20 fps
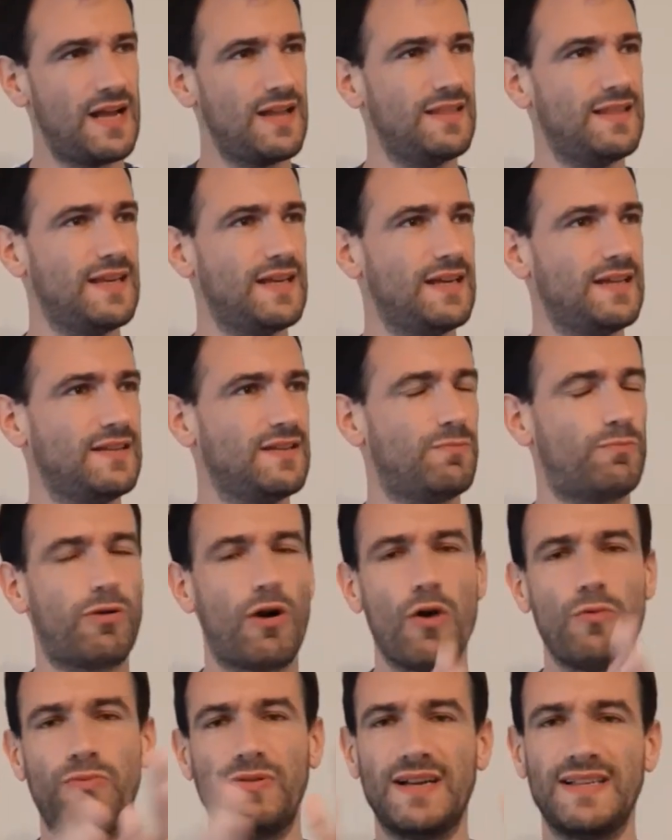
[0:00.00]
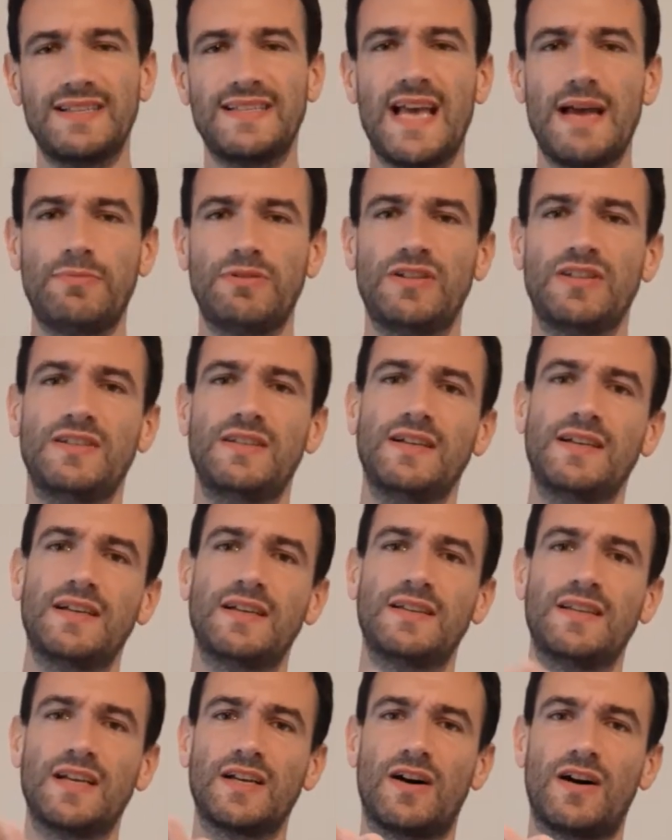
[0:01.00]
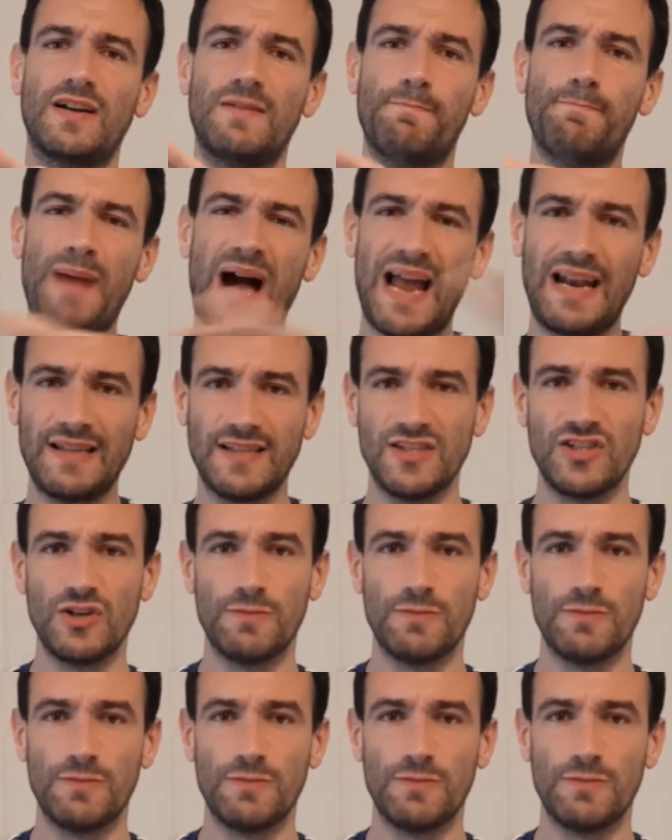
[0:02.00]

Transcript: The proprioception, the kind of balance,